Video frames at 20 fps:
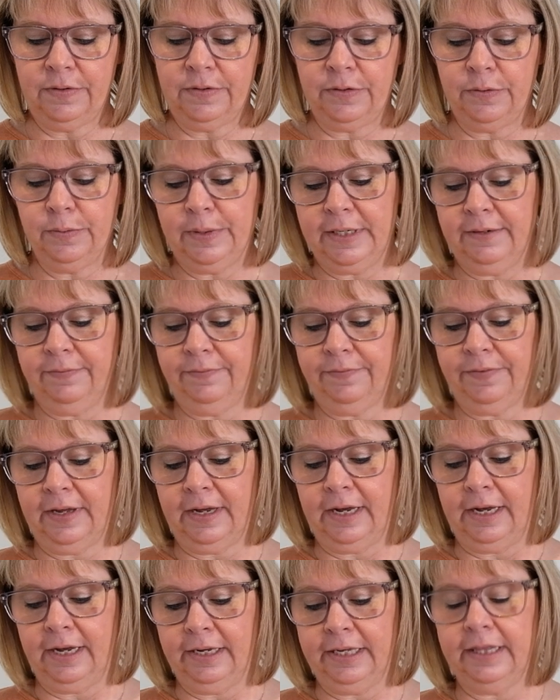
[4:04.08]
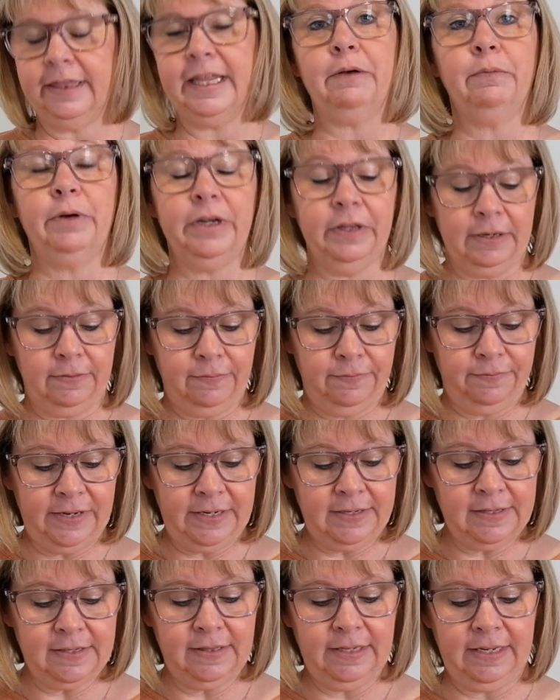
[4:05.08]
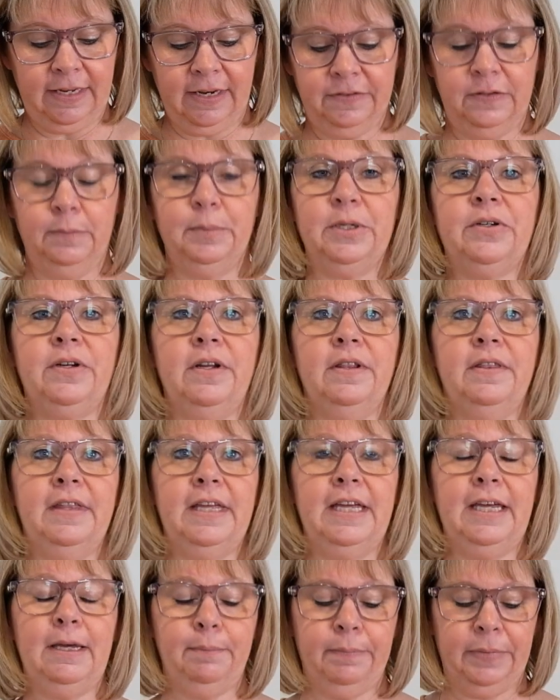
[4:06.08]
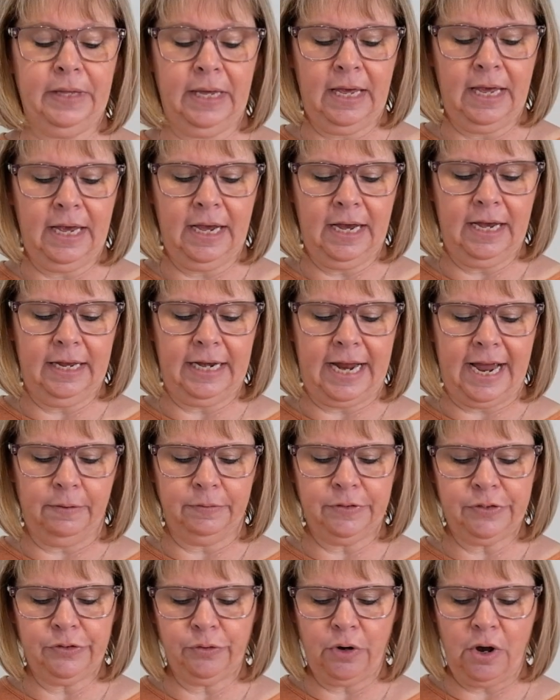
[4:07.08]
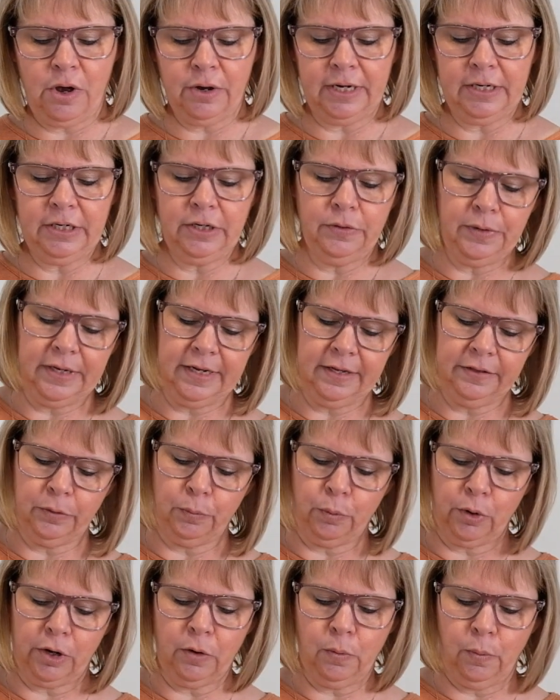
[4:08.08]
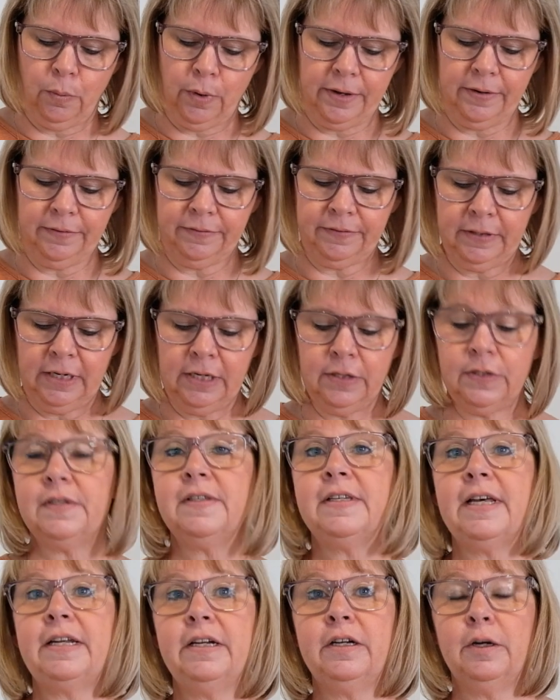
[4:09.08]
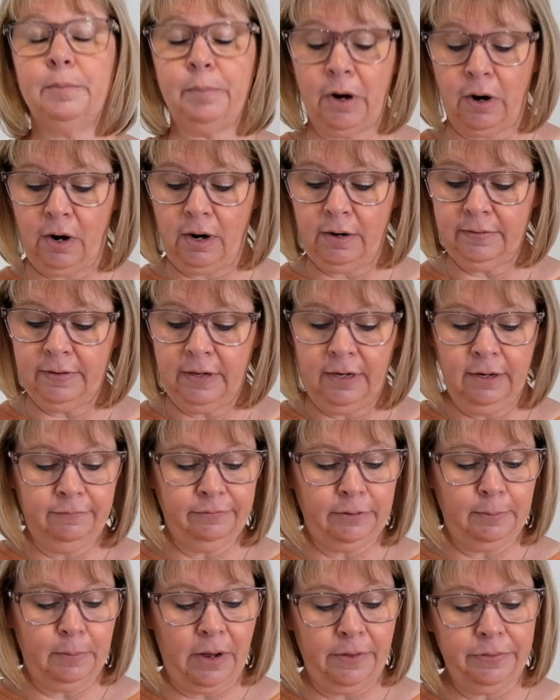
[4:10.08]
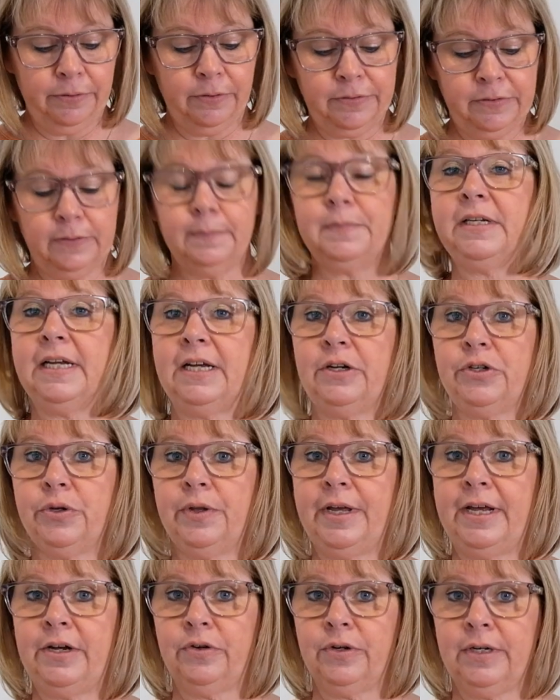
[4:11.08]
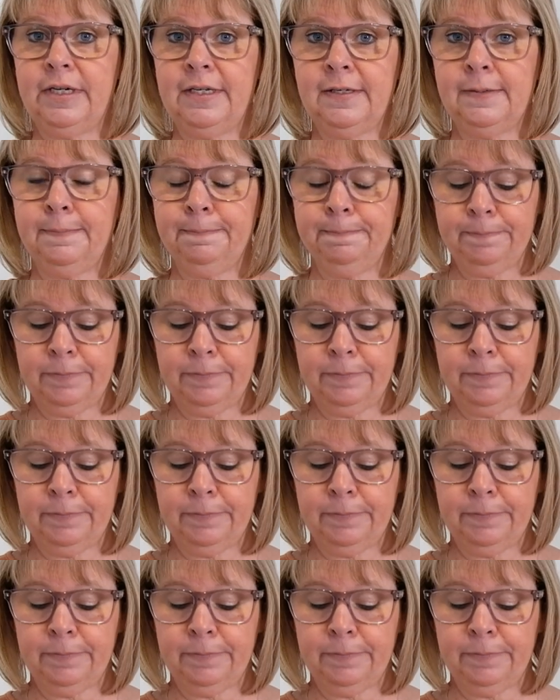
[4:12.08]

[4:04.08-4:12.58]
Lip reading: to if they really fit the exhibition theme and how strong and unique the work was to set it apart from other substantial entries.